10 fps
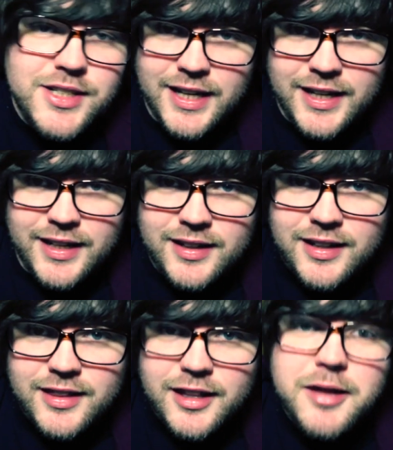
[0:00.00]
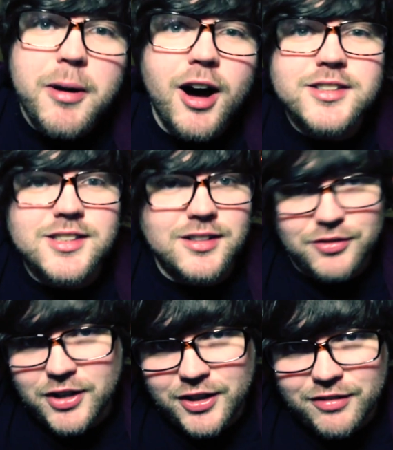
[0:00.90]
the day that the parcel
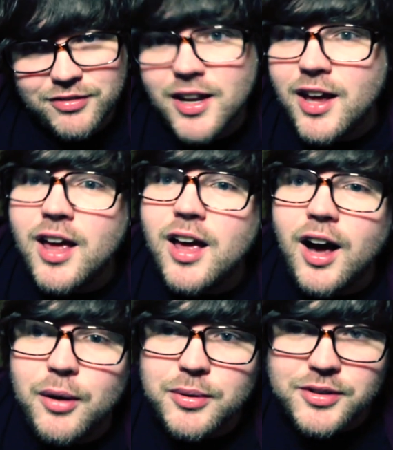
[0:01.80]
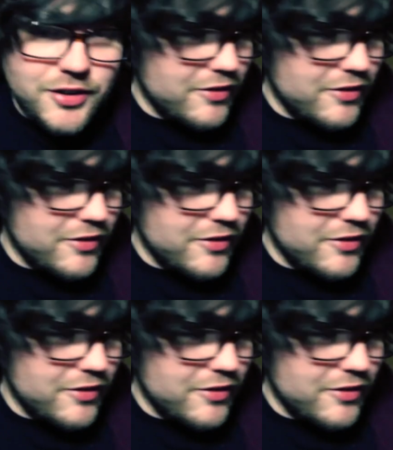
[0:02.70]
arrived. I was